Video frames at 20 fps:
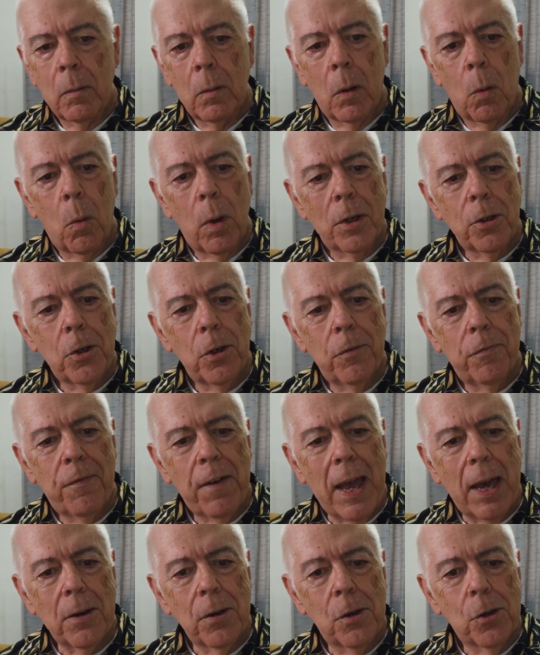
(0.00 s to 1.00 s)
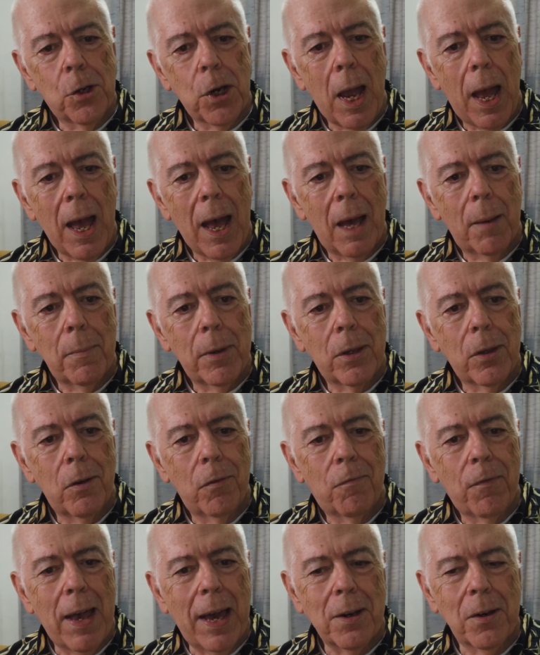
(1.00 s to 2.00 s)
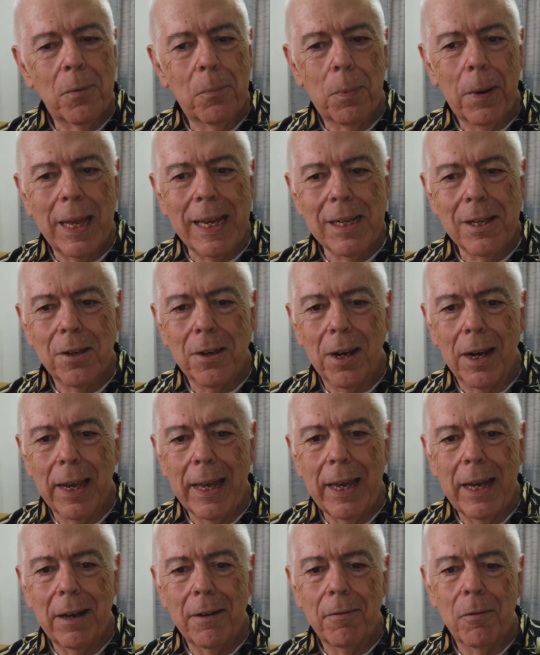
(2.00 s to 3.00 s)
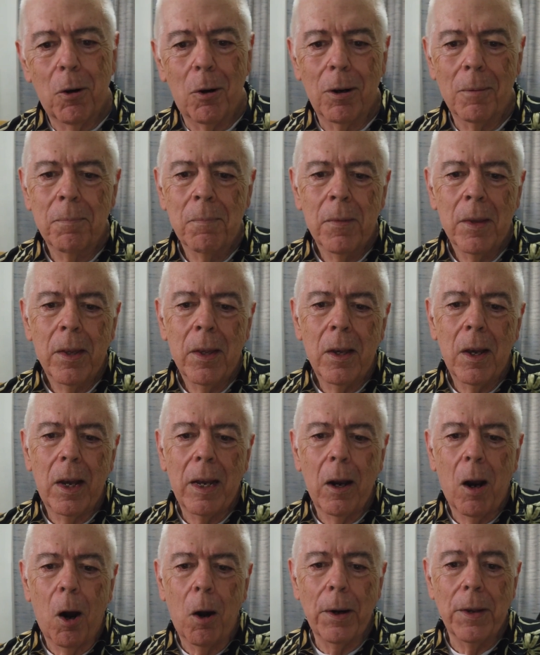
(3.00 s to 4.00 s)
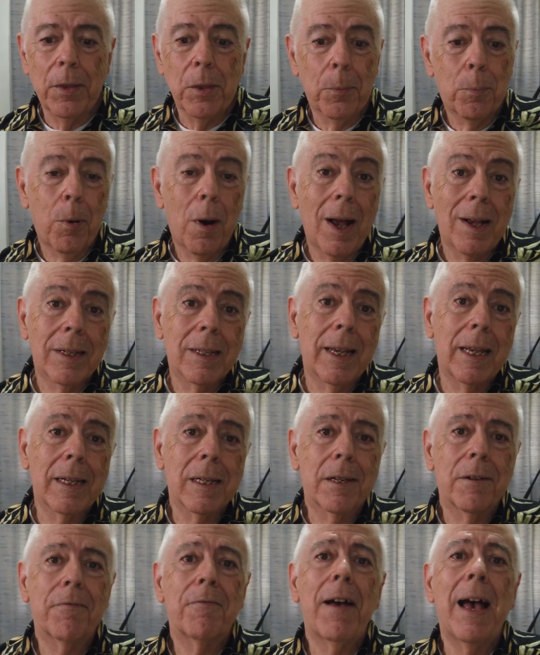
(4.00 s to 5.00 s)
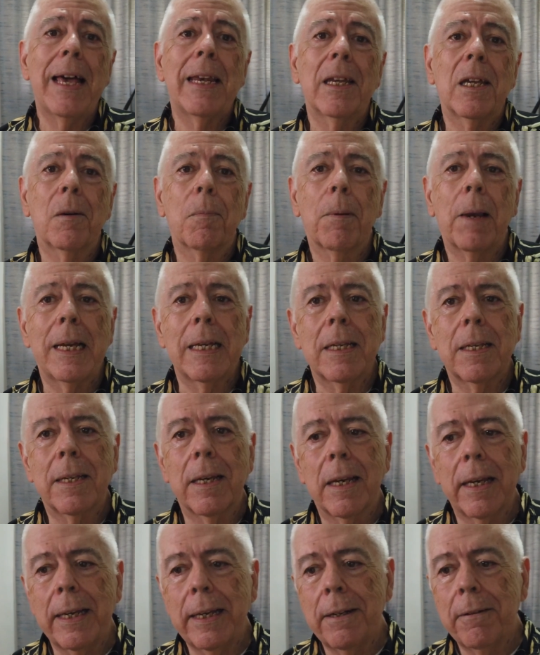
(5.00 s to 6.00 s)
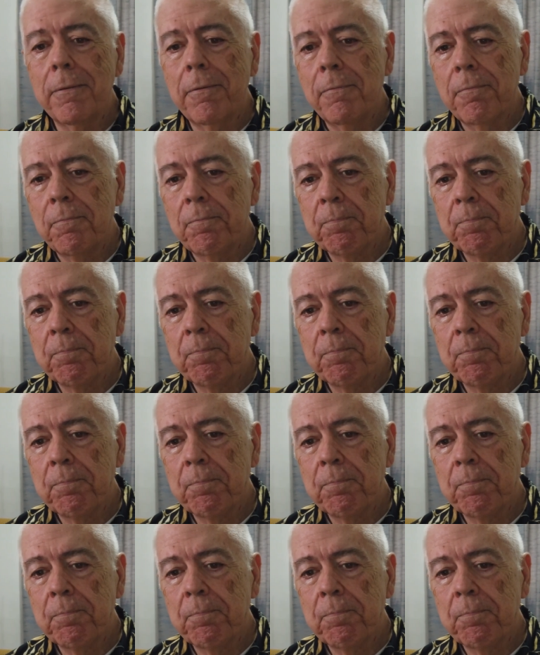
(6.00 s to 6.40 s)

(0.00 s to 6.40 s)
Well, once you found a job and you found a place to live, or are in the process of finding a place to live,